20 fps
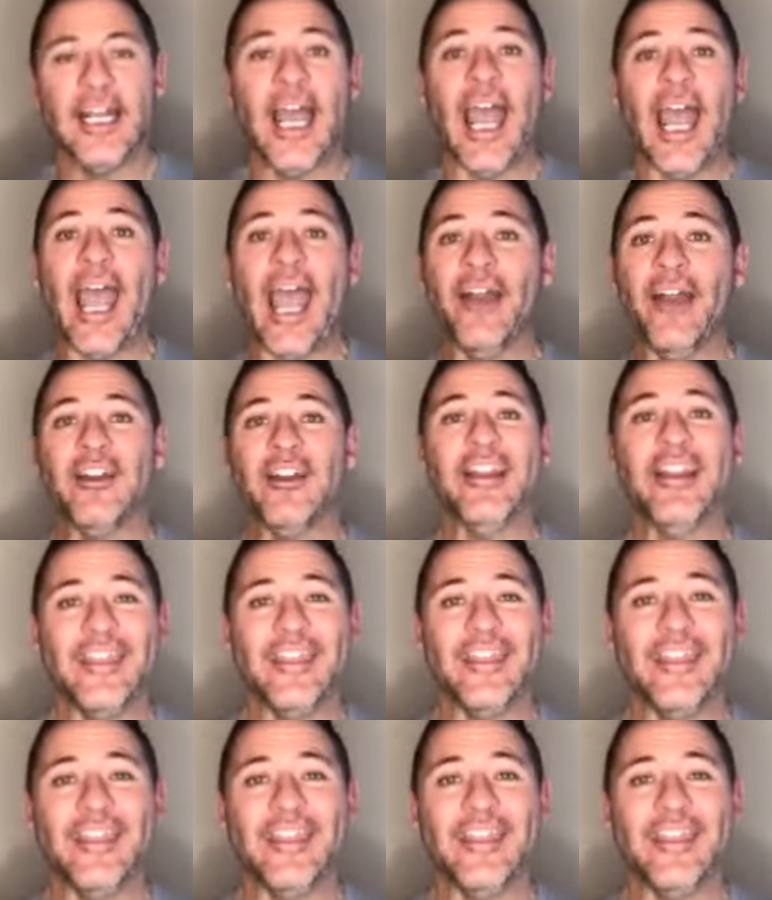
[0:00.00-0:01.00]

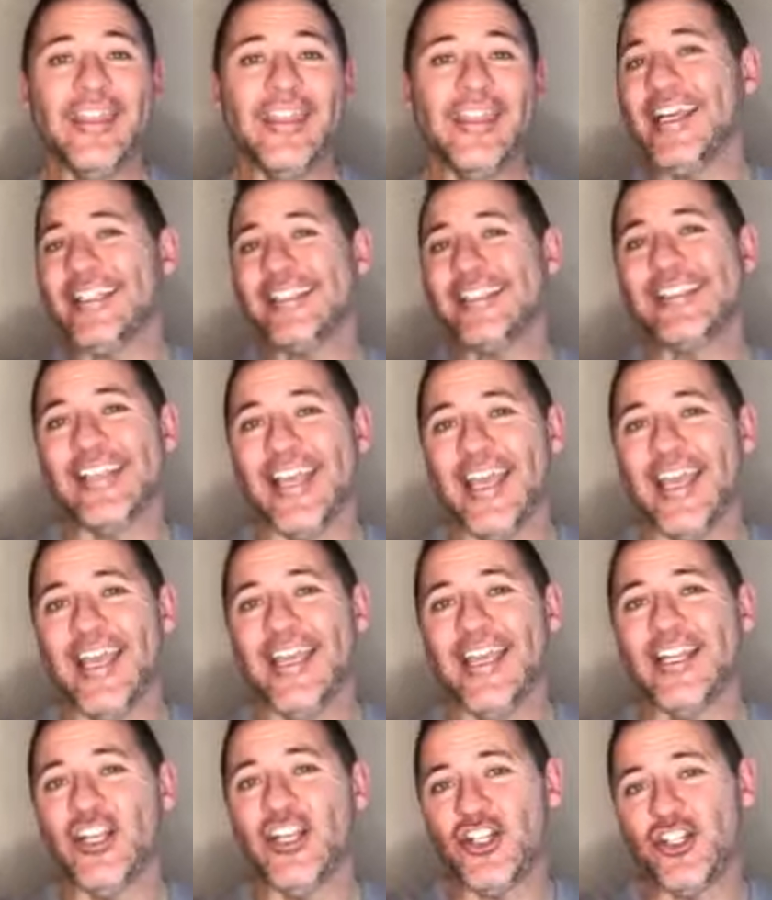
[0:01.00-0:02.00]
Everything I say
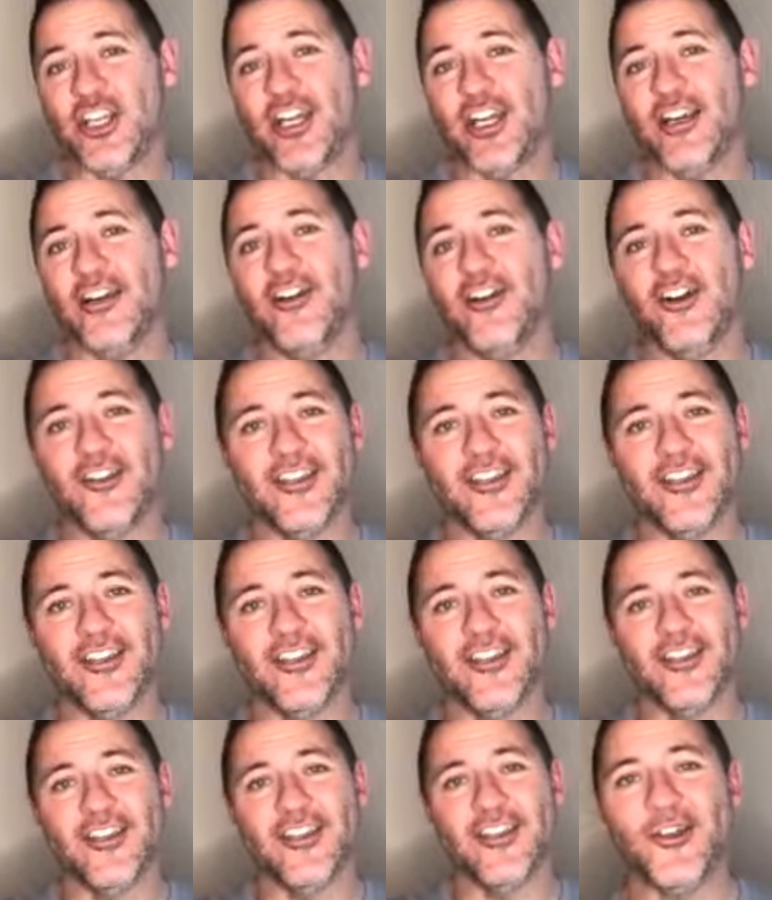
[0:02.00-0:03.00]
and share on this
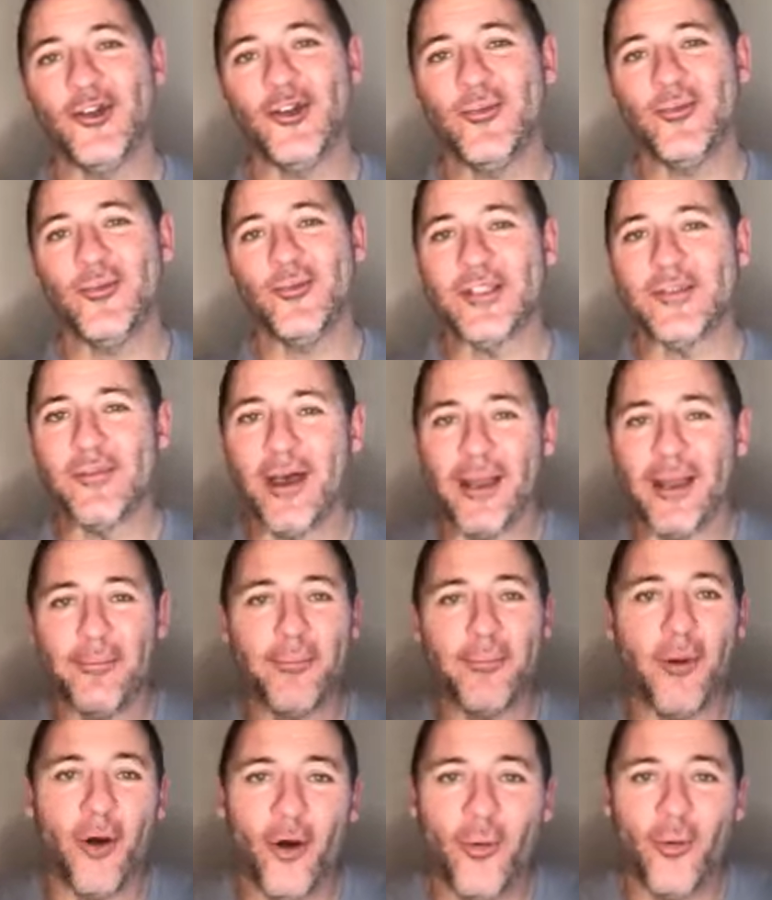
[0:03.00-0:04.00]
Zoom is my
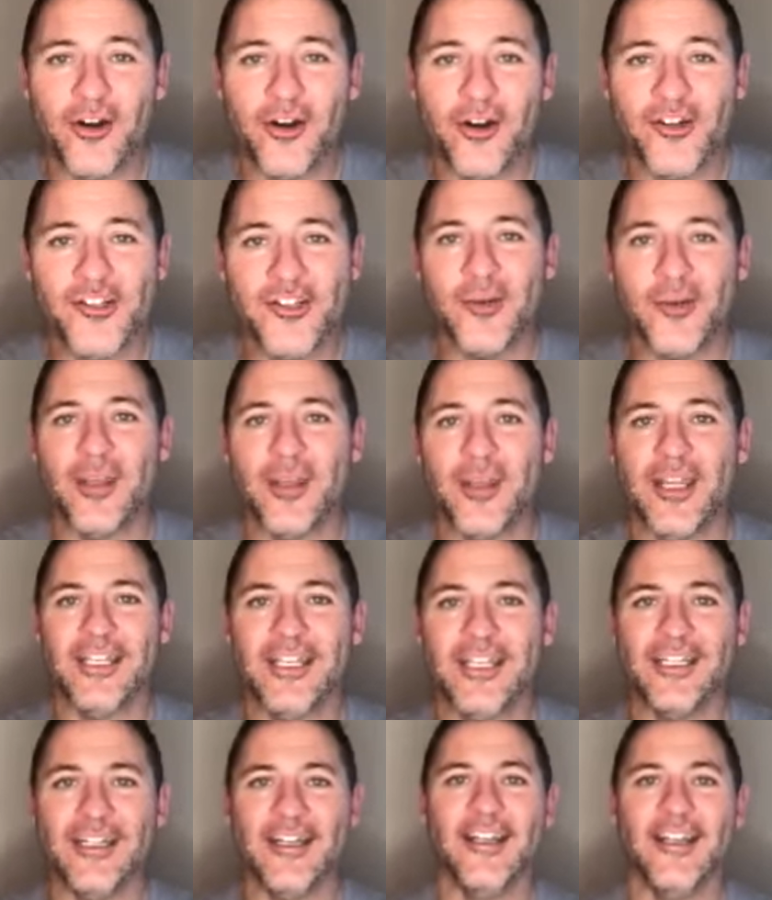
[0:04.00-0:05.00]
own personal
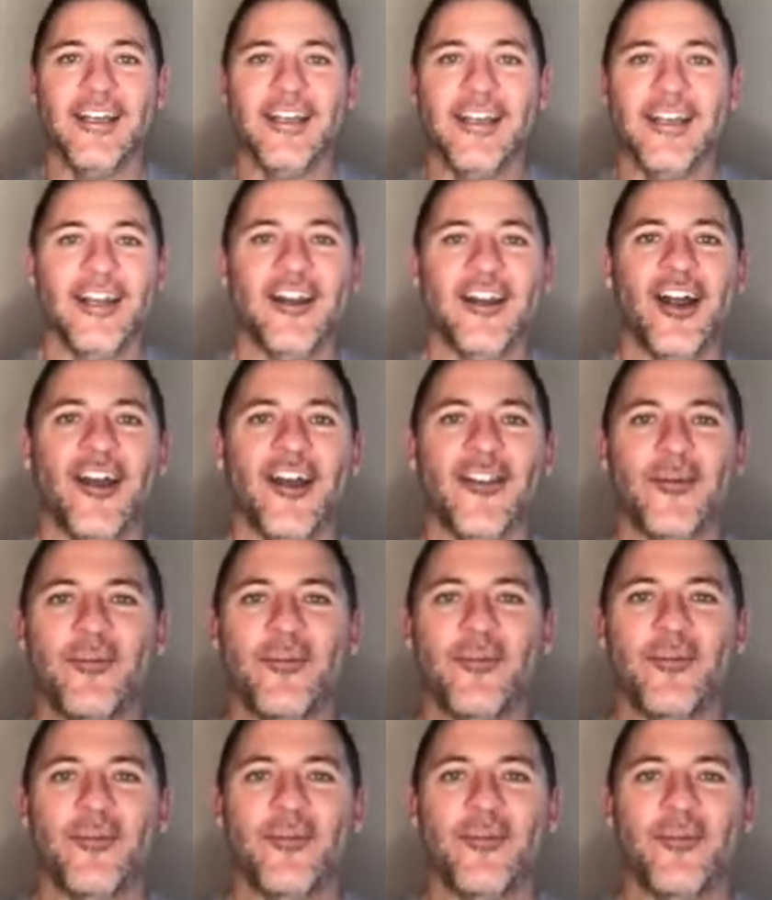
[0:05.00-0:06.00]
opinion, not an
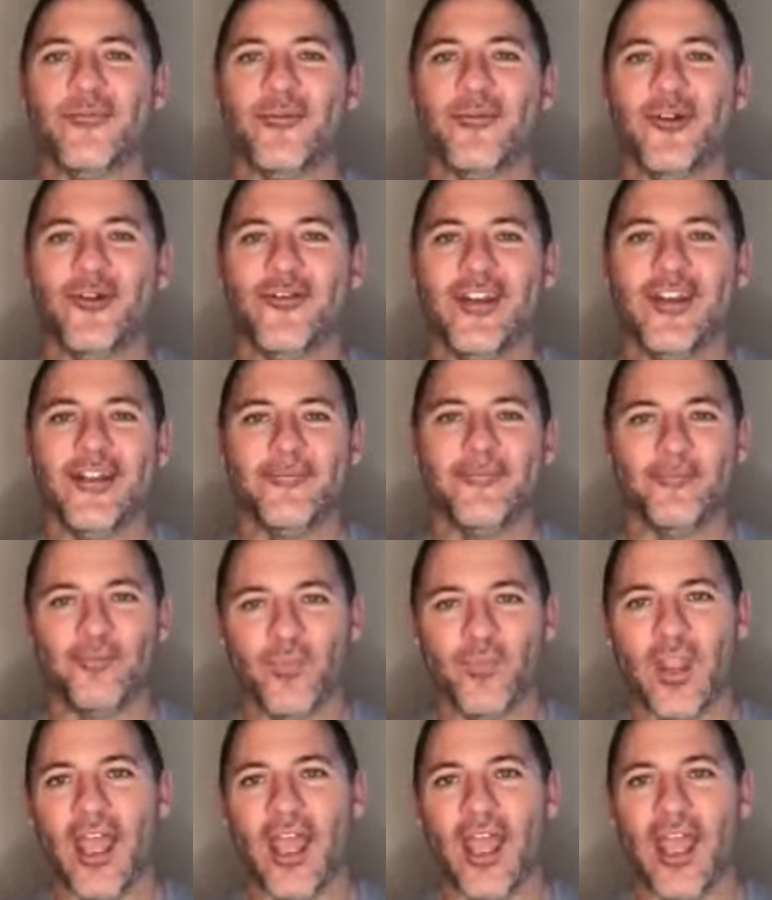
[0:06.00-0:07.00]
opinion of Pruvit.
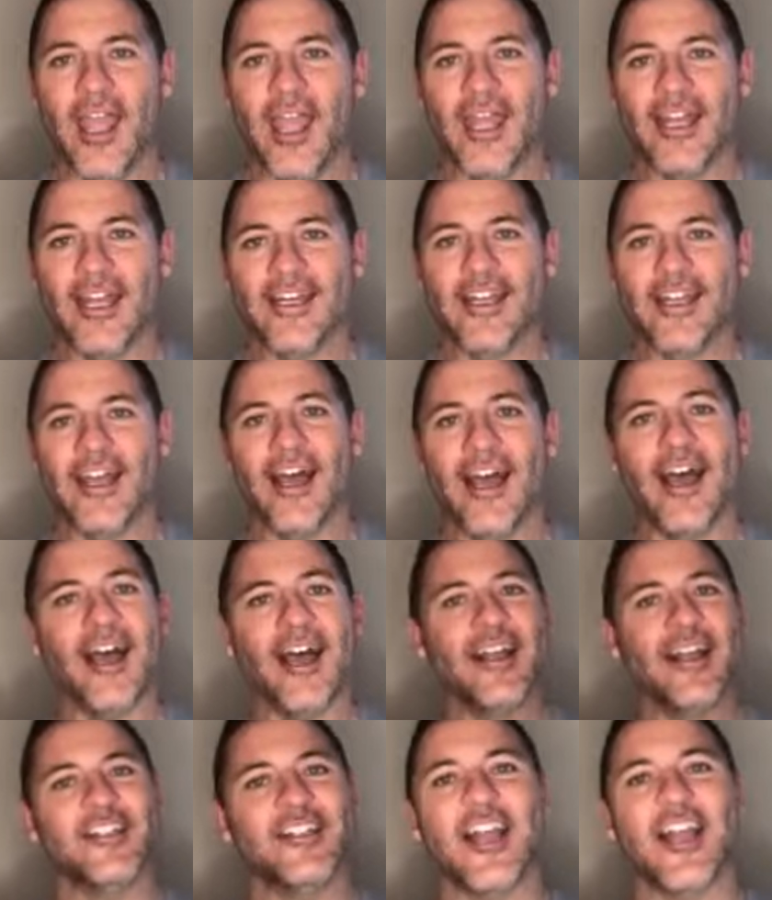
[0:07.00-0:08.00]
And
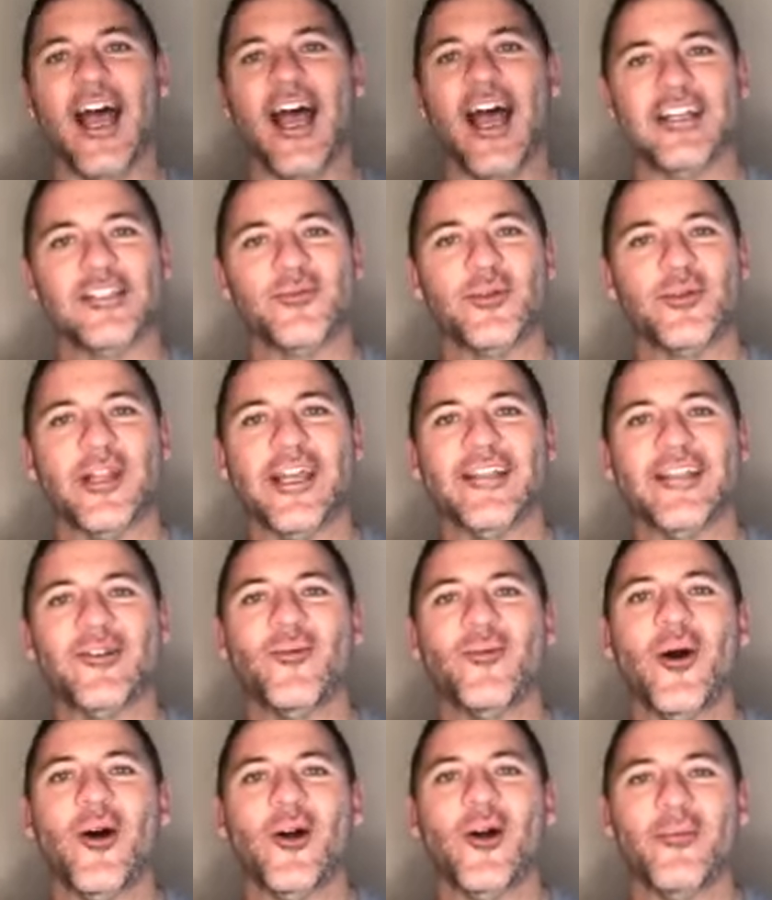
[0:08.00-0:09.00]
I just would like to
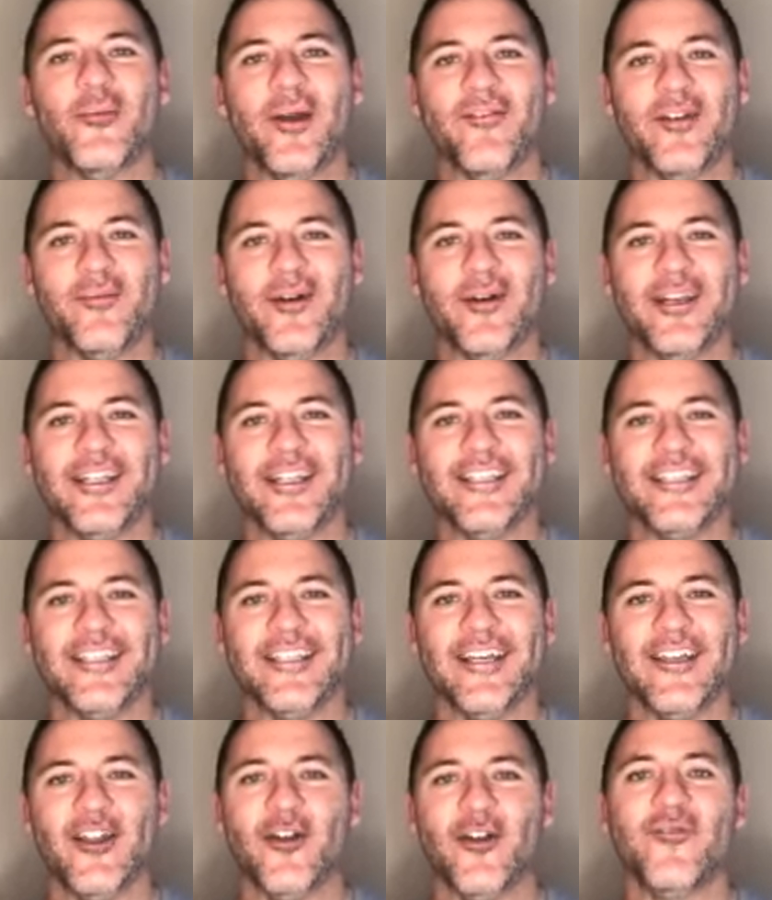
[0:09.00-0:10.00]
welcome everybody to
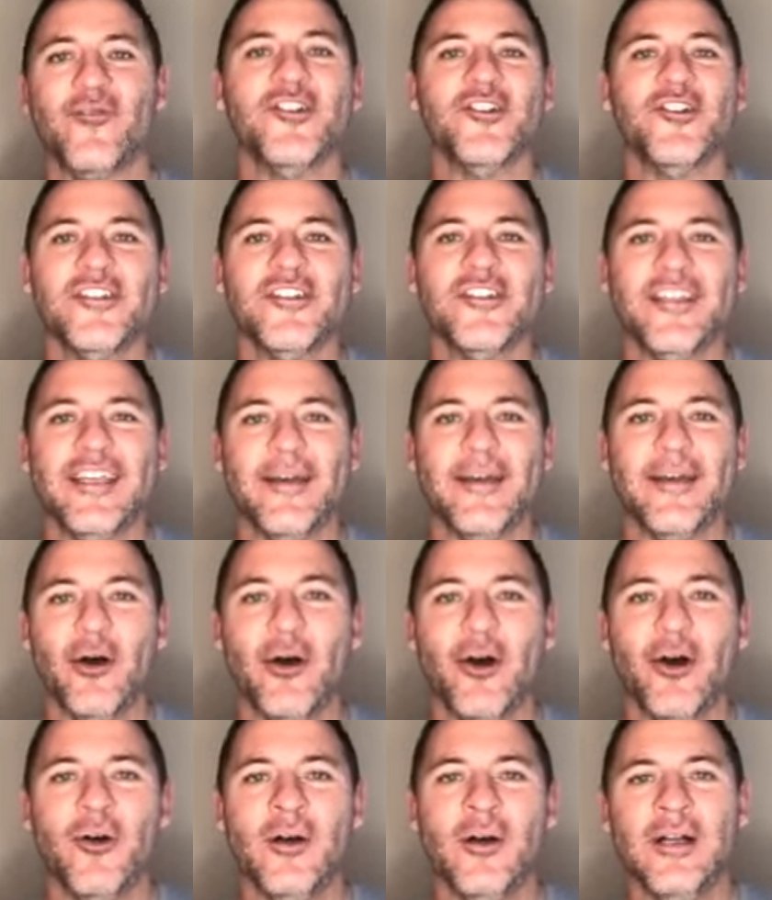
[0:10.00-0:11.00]
our first
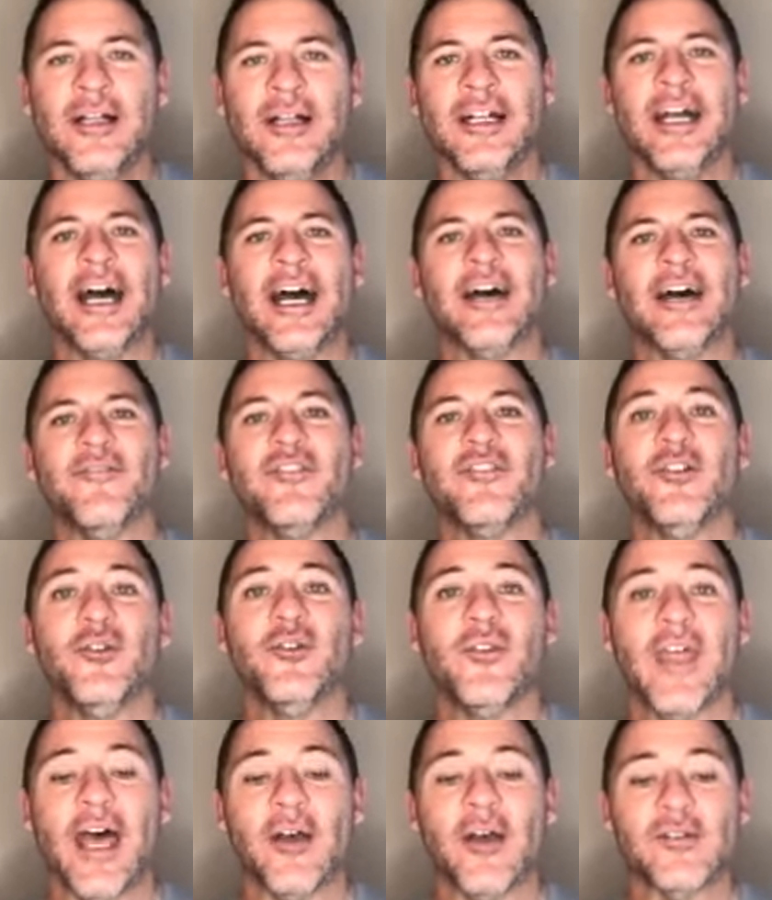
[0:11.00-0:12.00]
DMO of
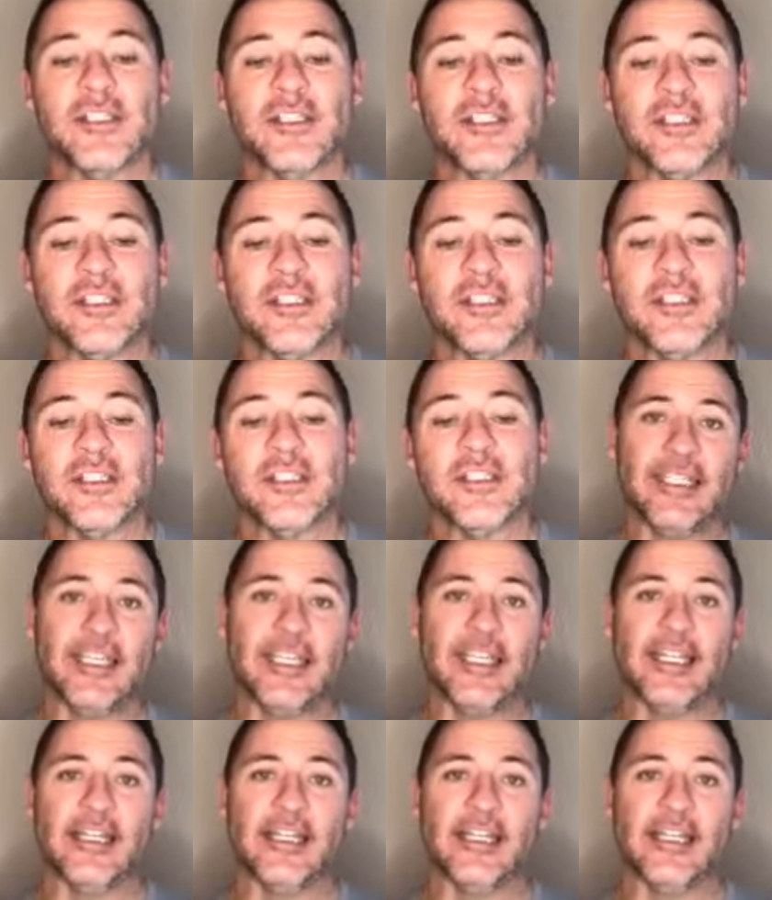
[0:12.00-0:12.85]
2019.